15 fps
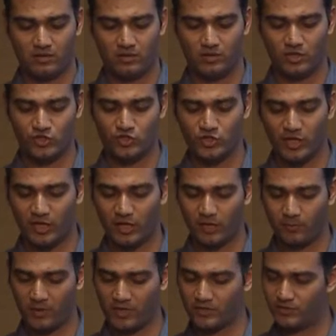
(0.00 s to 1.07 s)
rich
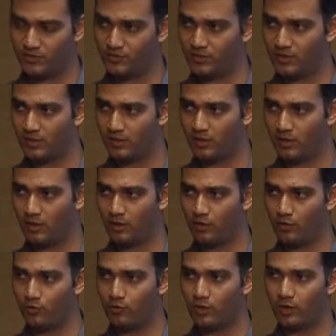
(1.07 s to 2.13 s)
enterprise user,
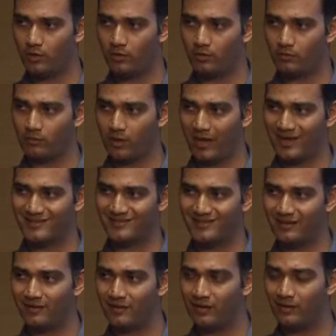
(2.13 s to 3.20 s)
how you can
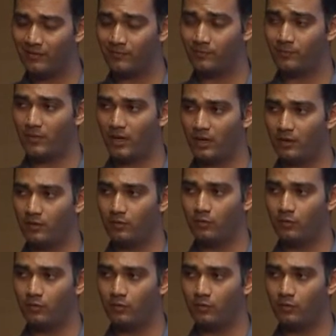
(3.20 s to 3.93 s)
extend him and